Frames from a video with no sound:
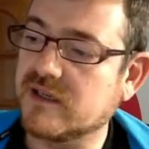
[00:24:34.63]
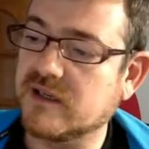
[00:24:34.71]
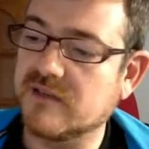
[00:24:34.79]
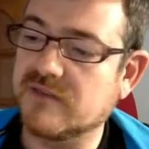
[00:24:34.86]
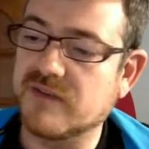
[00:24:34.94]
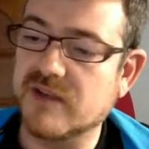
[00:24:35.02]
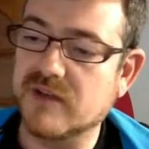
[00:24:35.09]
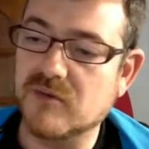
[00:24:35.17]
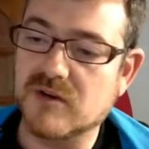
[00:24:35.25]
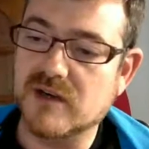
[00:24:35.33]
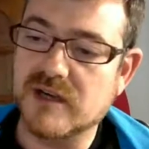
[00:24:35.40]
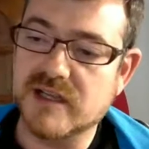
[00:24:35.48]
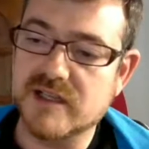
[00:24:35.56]
framework
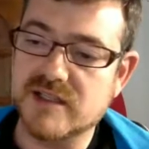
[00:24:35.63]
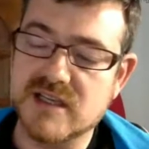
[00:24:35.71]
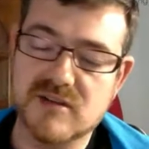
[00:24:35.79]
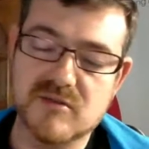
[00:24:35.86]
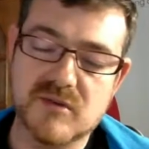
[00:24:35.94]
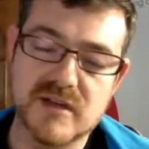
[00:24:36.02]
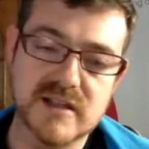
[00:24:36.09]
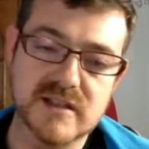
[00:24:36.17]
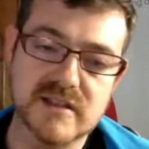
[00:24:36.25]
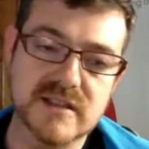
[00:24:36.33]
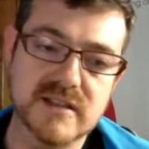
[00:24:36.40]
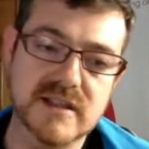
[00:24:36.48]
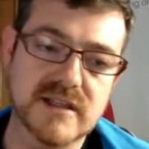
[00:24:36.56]
like jQuery,
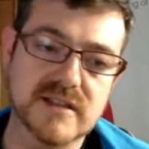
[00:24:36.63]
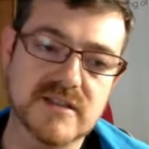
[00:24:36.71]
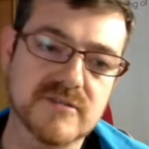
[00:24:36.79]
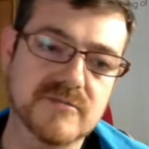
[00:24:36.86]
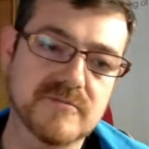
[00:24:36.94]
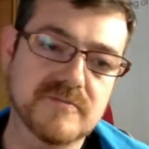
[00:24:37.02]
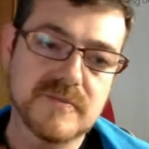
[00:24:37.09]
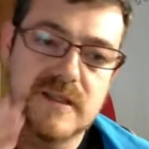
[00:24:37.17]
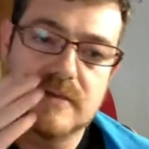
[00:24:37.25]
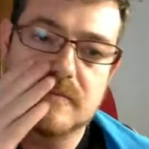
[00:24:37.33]
etc. So yeah.